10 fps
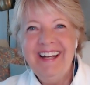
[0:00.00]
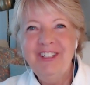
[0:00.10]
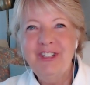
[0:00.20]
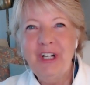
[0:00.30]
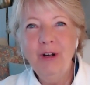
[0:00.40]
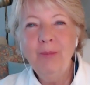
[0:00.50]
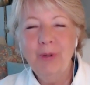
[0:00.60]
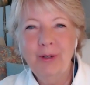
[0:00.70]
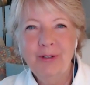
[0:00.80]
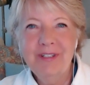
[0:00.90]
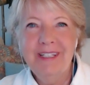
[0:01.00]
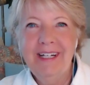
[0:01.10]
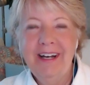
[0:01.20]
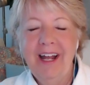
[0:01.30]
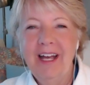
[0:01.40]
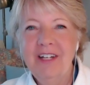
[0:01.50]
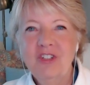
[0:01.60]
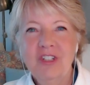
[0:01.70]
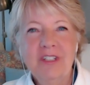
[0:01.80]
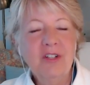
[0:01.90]
Cheryl Brodersen and I
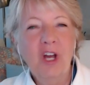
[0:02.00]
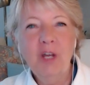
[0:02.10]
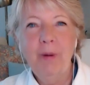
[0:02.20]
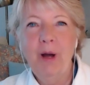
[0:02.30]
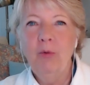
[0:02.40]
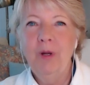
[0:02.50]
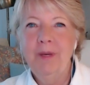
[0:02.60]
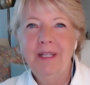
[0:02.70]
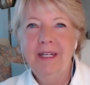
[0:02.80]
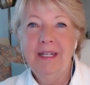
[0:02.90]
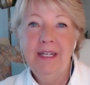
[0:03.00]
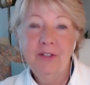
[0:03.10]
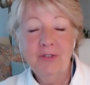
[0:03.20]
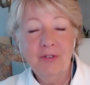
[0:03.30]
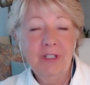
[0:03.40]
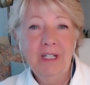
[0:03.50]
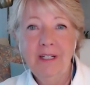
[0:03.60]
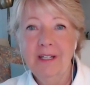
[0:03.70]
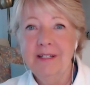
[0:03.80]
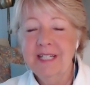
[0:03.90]
just talk about women in
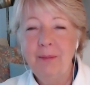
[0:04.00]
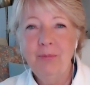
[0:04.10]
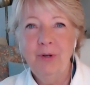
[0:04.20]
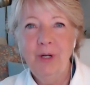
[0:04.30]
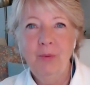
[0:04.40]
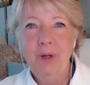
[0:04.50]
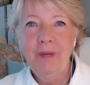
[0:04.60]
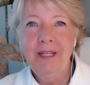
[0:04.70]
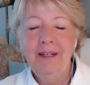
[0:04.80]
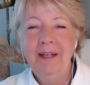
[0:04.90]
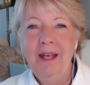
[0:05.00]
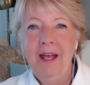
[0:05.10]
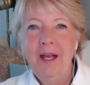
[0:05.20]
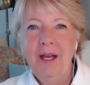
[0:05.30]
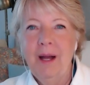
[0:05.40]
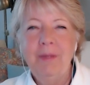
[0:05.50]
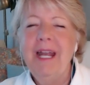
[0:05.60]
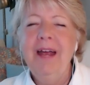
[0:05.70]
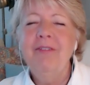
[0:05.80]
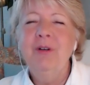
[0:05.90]
history, contemporary women. I mean,
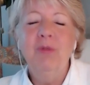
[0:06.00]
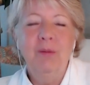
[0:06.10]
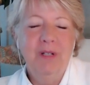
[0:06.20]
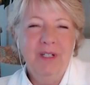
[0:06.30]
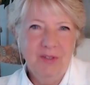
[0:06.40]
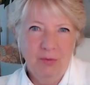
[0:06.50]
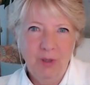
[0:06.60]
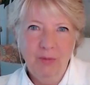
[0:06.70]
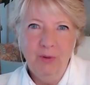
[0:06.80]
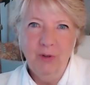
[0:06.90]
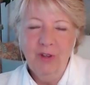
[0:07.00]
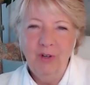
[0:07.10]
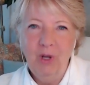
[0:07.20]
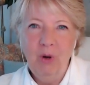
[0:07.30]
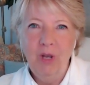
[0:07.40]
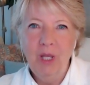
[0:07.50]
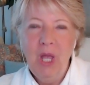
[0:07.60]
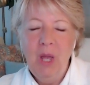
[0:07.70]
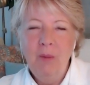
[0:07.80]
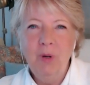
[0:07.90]
every woman is a woman worth knowing.
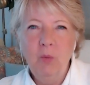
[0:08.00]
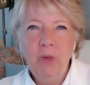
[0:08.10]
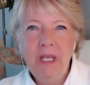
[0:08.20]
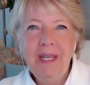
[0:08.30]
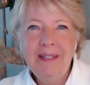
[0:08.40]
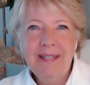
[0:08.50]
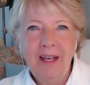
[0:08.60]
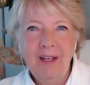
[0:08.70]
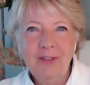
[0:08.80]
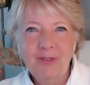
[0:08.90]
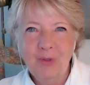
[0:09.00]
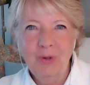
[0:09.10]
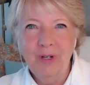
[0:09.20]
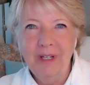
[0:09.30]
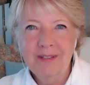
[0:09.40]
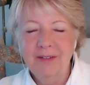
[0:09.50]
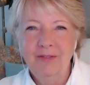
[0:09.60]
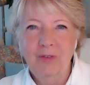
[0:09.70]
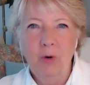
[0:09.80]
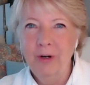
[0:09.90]
But we tell stories of
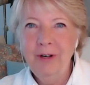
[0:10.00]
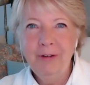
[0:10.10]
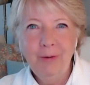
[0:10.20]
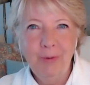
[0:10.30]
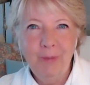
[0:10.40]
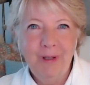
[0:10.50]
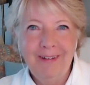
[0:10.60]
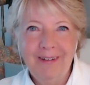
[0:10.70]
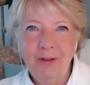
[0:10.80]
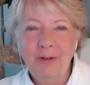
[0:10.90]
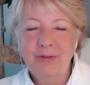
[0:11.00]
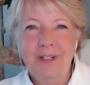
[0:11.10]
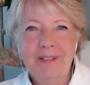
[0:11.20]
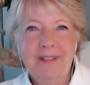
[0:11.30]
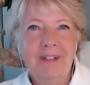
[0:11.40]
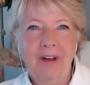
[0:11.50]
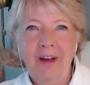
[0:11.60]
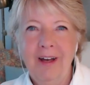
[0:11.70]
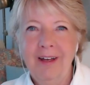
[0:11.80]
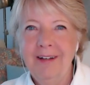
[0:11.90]
ordinary women who trusted
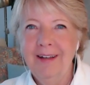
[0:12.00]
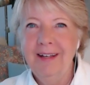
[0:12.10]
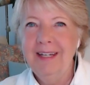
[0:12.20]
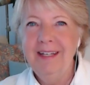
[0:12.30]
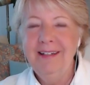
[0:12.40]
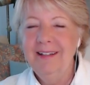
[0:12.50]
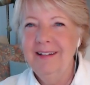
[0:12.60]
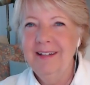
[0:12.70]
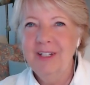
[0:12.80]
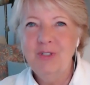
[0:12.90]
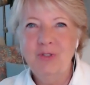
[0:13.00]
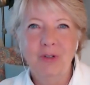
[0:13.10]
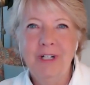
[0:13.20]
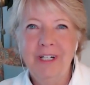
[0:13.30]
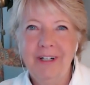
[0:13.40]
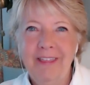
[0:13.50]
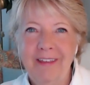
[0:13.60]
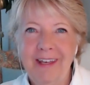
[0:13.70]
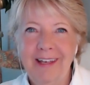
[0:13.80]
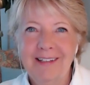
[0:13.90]
God and He did extraordinary
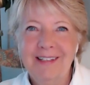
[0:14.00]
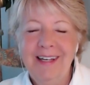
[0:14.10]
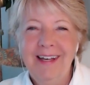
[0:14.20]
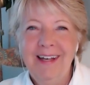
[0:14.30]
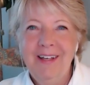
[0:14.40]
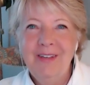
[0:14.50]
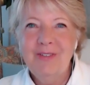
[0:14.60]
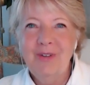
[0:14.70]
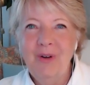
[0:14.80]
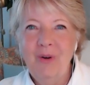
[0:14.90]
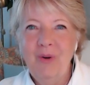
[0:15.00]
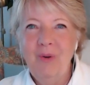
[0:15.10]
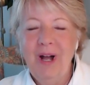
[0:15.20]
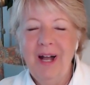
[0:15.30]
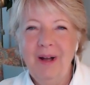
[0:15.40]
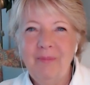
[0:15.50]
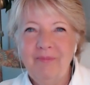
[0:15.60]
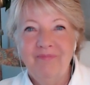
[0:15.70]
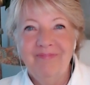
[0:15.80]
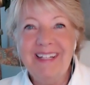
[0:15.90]
things. So um,
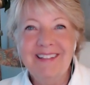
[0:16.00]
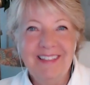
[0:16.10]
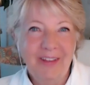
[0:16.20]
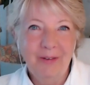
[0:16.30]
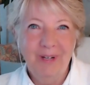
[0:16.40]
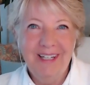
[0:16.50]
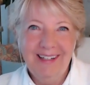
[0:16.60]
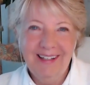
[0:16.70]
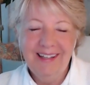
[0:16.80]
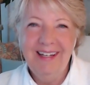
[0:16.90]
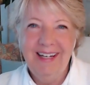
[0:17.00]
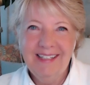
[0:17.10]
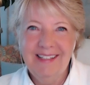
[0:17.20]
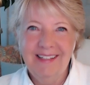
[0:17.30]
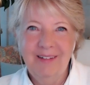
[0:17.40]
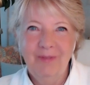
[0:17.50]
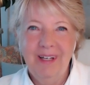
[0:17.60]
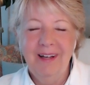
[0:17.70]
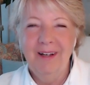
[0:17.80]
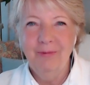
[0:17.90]
that's another way to get connected
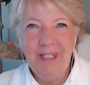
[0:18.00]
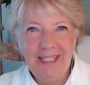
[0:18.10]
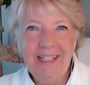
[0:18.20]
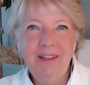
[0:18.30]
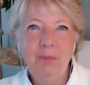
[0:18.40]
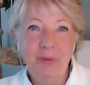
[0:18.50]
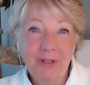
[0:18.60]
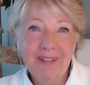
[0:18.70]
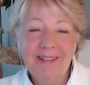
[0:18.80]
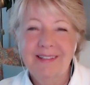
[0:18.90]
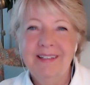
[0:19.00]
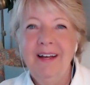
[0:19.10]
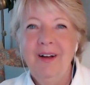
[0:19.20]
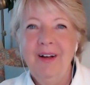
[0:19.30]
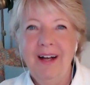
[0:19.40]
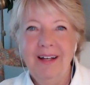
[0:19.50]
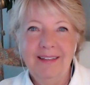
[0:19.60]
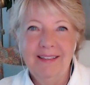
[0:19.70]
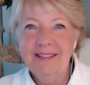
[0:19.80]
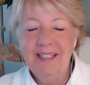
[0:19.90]
uh, reading the books, uh,
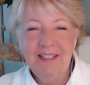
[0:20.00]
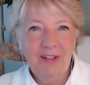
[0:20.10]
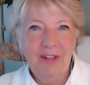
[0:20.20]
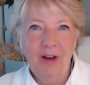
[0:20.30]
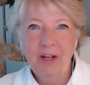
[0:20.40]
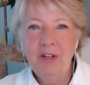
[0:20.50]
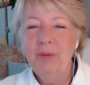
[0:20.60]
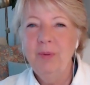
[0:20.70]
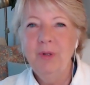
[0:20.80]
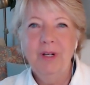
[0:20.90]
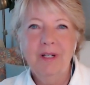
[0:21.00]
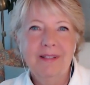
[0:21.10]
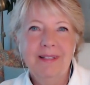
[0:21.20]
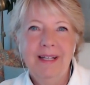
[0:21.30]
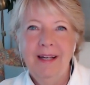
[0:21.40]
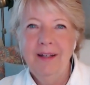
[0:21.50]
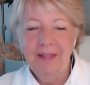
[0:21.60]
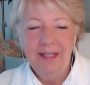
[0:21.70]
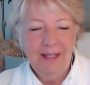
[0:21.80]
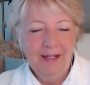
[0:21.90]
listening to the audiobooks,
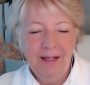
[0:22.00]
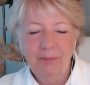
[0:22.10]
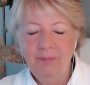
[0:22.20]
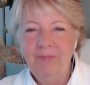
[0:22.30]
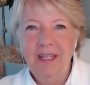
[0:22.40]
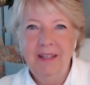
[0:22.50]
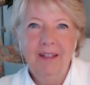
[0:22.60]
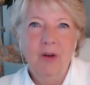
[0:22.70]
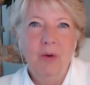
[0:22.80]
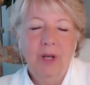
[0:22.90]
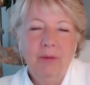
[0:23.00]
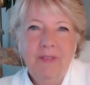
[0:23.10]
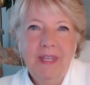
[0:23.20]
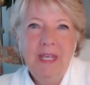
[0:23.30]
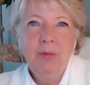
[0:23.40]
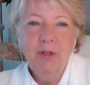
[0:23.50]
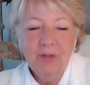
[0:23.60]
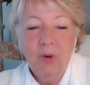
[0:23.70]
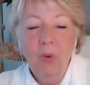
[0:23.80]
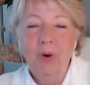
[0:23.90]
uh, going with ebooks,
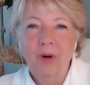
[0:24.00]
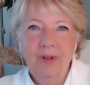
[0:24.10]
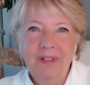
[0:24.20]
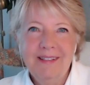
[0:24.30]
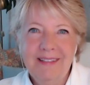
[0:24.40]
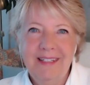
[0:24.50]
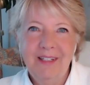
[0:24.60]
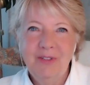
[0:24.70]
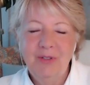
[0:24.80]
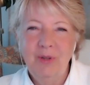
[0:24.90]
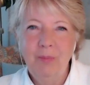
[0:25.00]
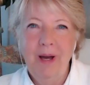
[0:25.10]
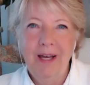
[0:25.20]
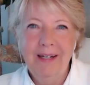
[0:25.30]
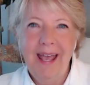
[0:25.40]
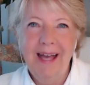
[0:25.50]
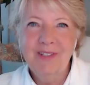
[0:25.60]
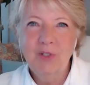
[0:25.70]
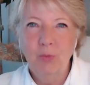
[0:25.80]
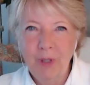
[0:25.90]
or listening to the
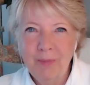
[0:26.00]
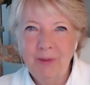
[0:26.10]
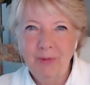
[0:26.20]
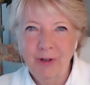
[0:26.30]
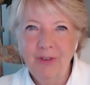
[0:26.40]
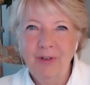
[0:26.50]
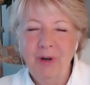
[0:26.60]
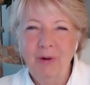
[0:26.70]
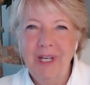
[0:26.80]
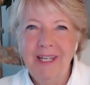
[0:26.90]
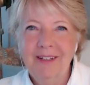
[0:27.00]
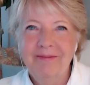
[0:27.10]
podcast Women Worth Knowing.